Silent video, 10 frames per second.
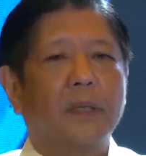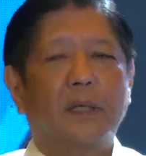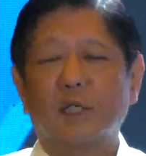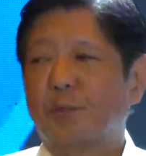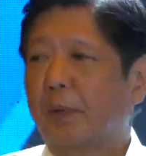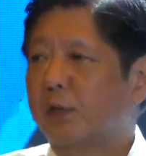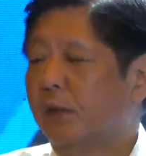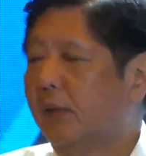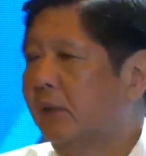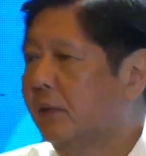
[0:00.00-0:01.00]

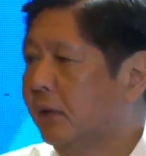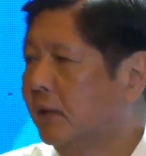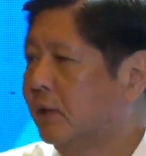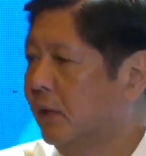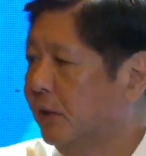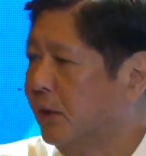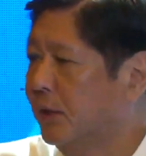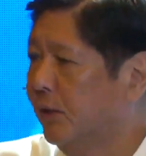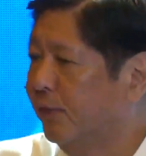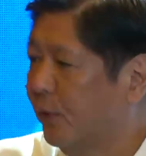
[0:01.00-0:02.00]
especially since it
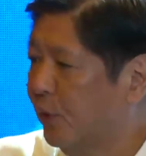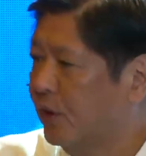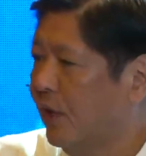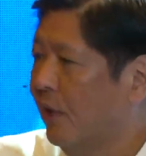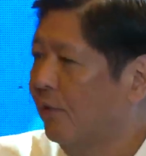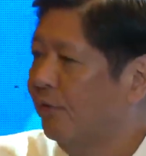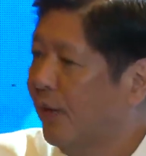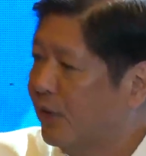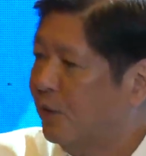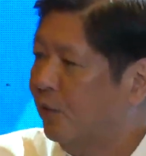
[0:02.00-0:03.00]
is the first
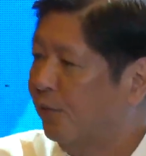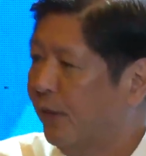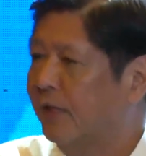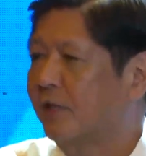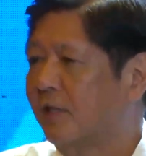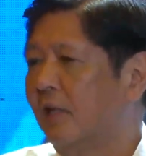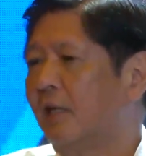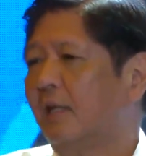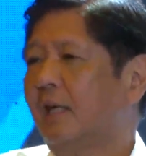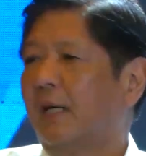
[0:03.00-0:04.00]
face-to-face
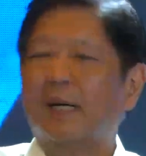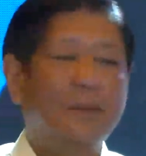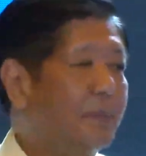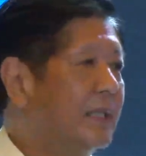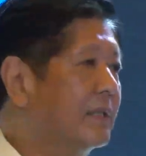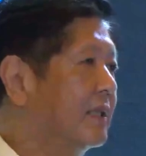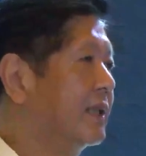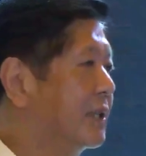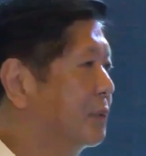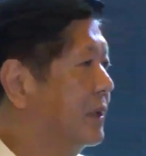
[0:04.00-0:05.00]
meeting
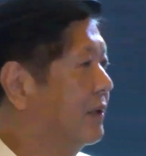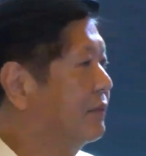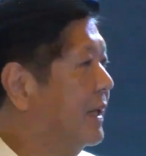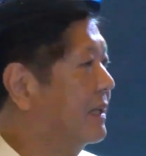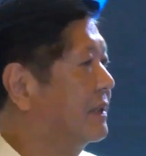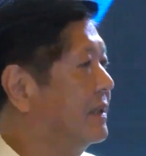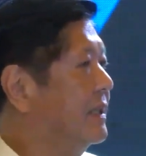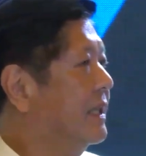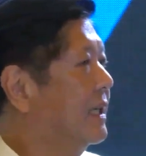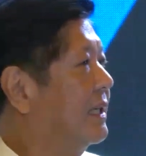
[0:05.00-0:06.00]
that we have had
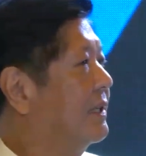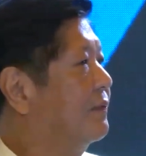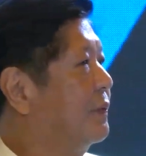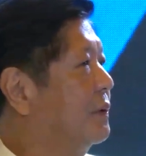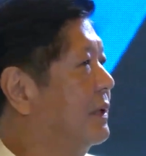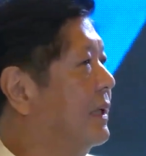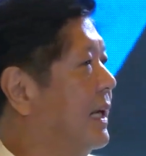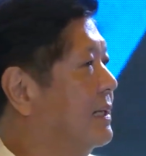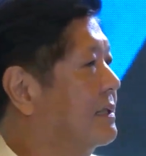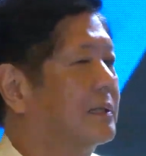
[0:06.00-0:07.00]
for the
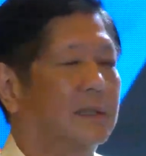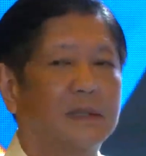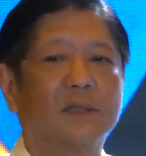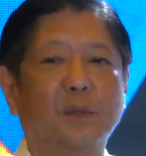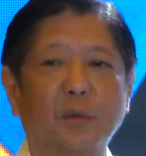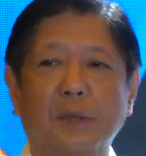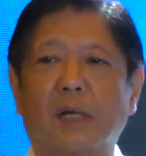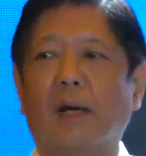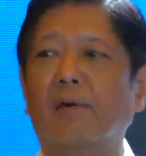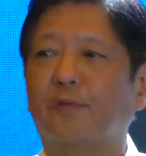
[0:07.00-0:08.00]
last 2.5
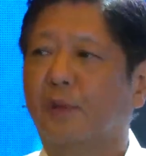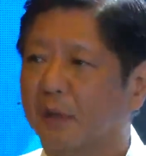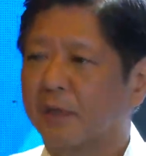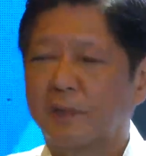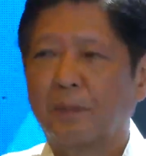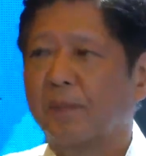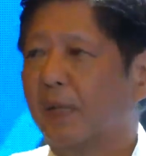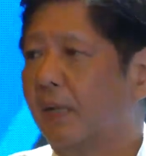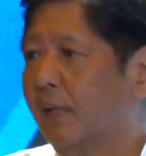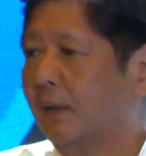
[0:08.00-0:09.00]
years.
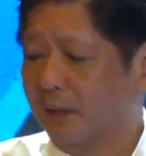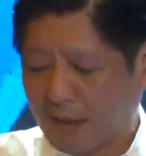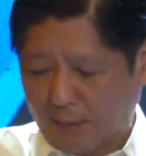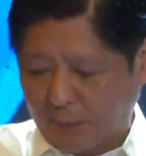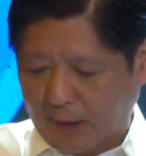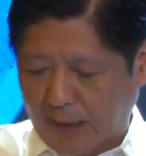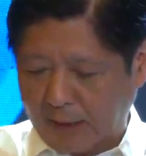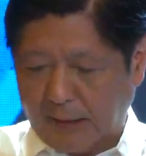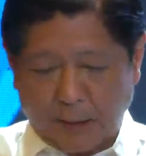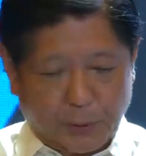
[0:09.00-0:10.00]
And I'm
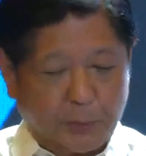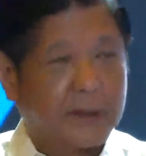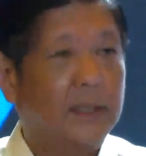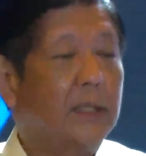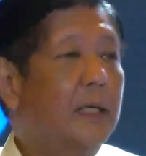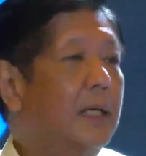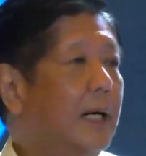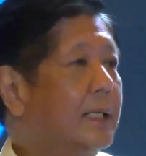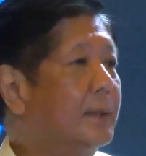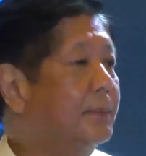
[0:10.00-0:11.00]
glad that
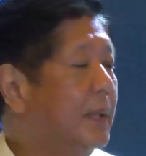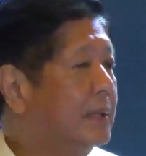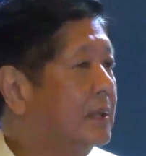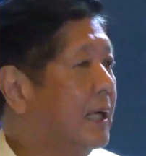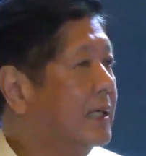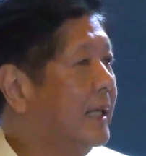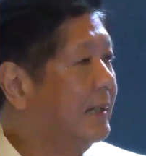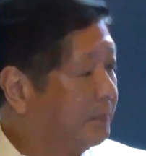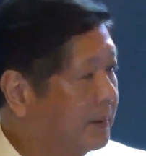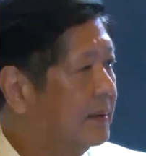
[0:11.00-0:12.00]
I
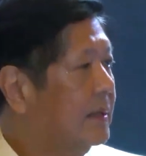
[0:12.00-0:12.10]
am